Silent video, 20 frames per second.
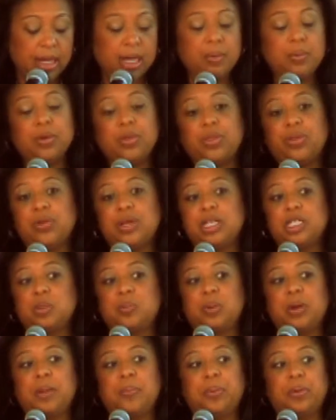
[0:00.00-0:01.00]
Number three is
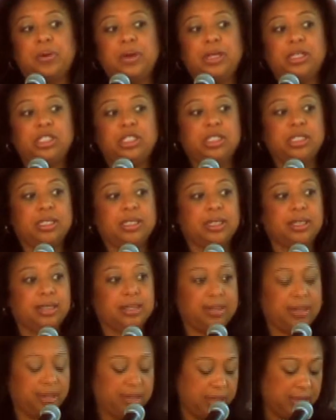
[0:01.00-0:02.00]
preparation.
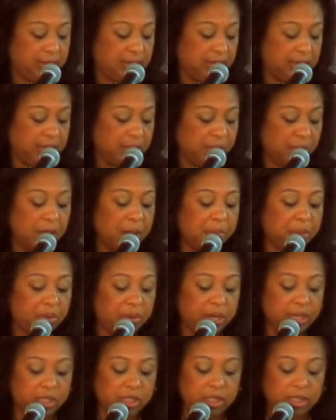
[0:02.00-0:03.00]

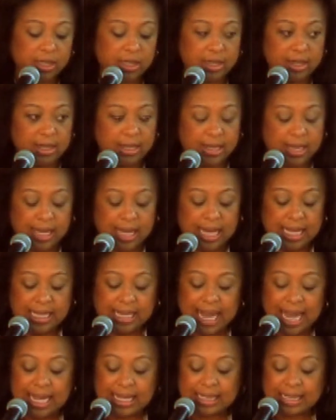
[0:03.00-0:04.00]
Preparation.
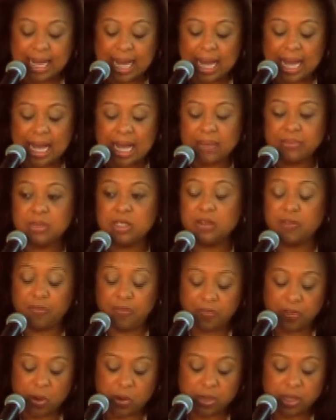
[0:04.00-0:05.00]
Take time to
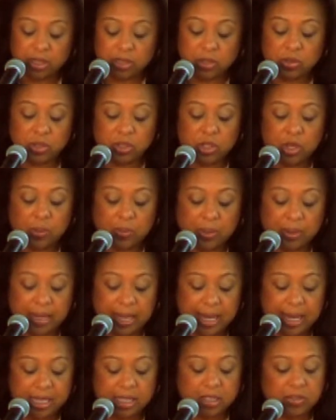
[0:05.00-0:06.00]
focus on your
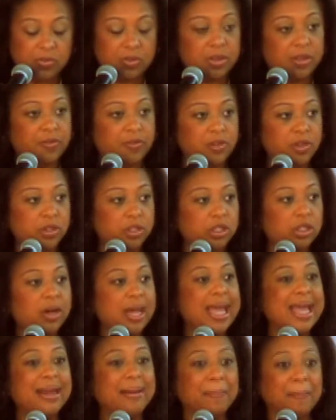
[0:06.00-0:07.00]
plans for the future
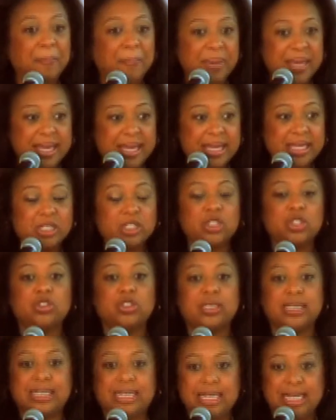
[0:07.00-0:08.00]
and be
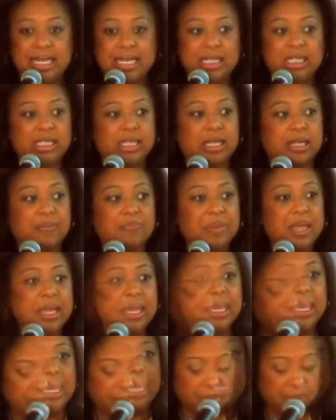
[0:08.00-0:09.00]
strategic.
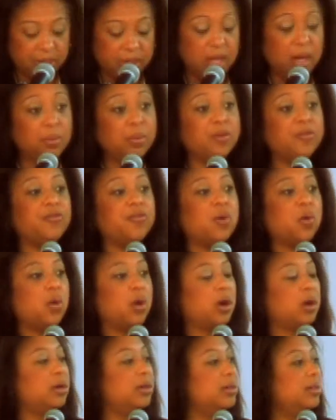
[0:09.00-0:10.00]
Number
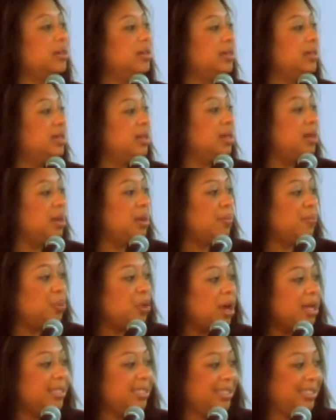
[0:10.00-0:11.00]
four,
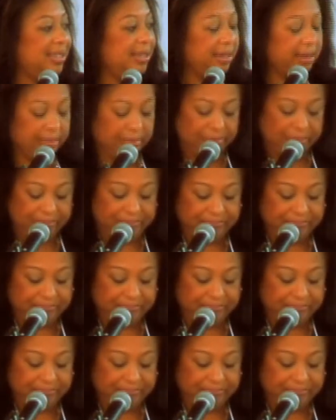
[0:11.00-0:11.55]
pricing.